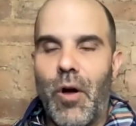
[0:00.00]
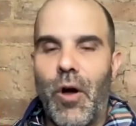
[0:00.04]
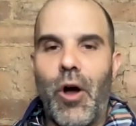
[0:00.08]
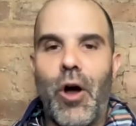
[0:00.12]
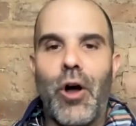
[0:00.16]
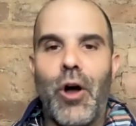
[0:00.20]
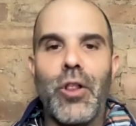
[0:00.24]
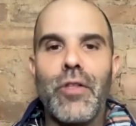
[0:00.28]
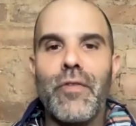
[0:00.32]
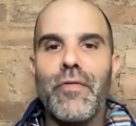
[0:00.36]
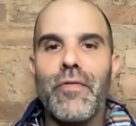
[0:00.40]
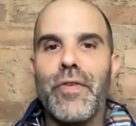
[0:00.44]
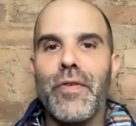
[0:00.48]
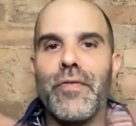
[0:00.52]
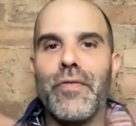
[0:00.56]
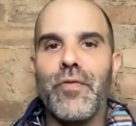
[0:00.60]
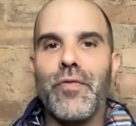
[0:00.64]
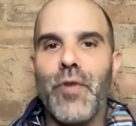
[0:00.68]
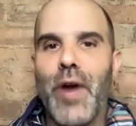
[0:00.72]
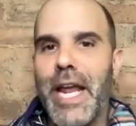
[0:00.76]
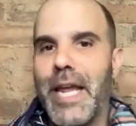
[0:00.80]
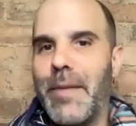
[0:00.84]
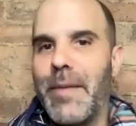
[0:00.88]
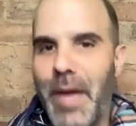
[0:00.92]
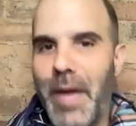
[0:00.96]
all of the
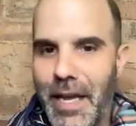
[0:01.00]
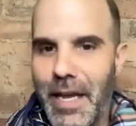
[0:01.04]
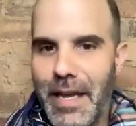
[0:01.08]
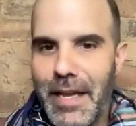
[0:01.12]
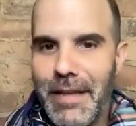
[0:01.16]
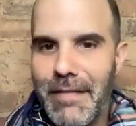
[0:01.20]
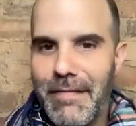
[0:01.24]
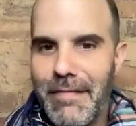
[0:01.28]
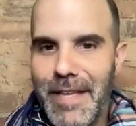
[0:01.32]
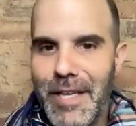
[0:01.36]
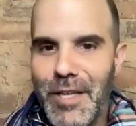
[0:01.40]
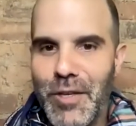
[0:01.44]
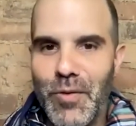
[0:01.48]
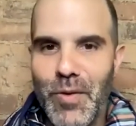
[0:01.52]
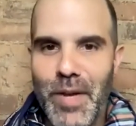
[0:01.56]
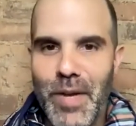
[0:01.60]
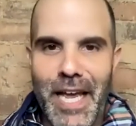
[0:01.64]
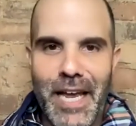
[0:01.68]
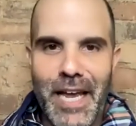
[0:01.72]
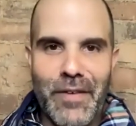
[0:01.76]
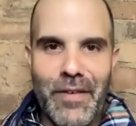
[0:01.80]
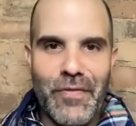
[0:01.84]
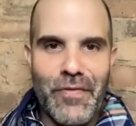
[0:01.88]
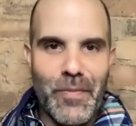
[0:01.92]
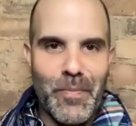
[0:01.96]
framing that you
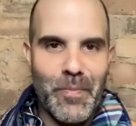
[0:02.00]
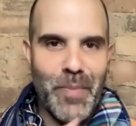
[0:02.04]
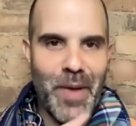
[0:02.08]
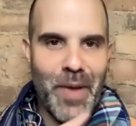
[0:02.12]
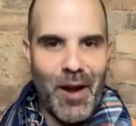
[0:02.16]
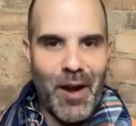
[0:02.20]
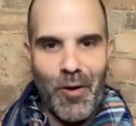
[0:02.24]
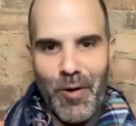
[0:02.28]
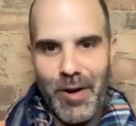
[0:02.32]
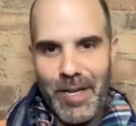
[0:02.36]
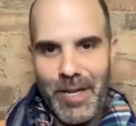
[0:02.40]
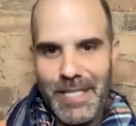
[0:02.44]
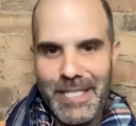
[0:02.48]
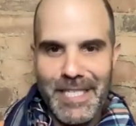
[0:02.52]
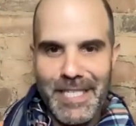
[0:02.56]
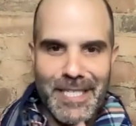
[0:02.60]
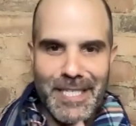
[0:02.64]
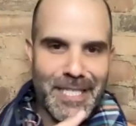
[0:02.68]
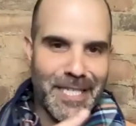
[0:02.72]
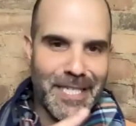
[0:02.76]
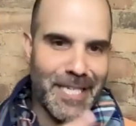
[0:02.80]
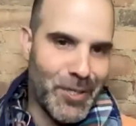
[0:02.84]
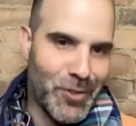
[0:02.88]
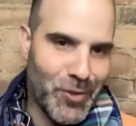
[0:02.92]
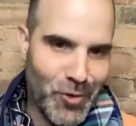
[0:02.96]
get from parents and
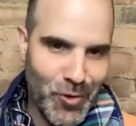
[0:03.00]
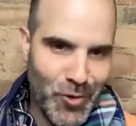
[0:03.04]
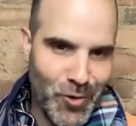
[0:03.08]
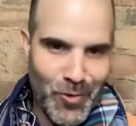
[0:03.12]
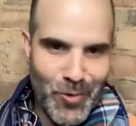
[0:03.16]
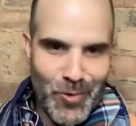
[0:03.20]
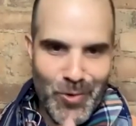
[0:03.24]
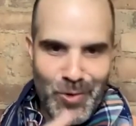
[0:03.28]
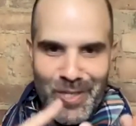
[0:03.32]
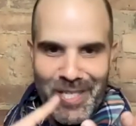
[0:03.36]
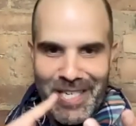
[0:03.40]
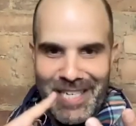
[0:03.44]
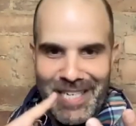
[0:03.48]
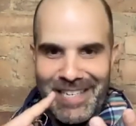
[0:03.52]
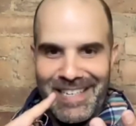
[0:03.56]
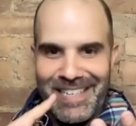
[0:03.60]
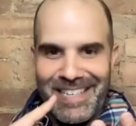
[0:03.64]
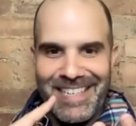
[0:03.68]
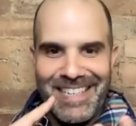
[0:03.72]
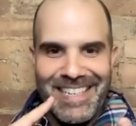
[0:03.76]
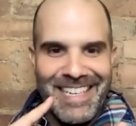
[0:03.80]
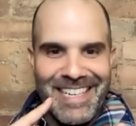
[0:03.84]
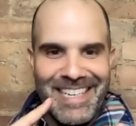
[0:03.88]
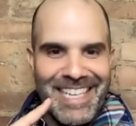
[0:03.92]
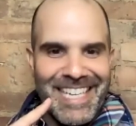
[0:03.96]
teachers and